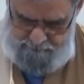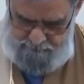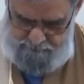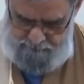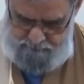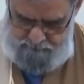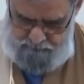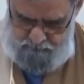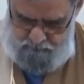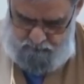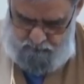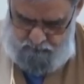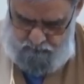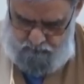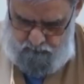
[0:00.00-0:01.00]

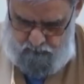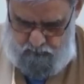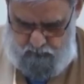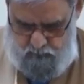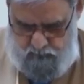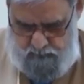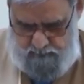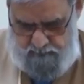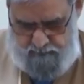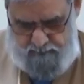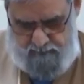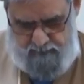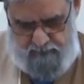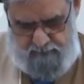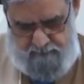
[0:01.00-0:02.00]

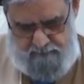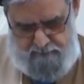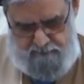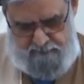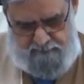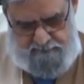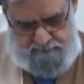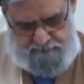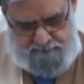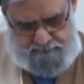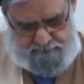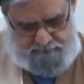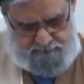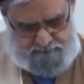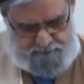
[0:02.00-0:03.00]

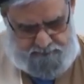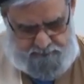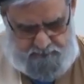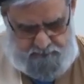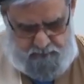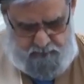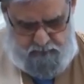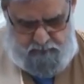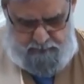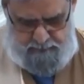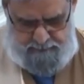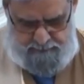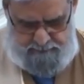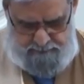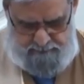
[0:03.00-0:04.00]

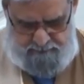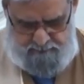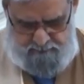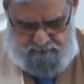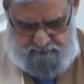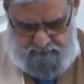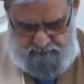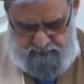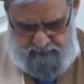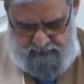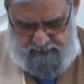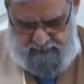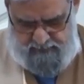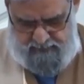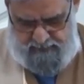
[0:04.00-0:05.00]

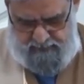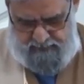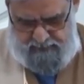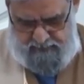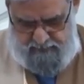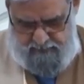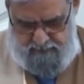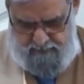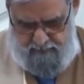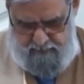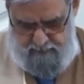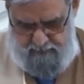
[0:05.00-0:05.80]
(silence)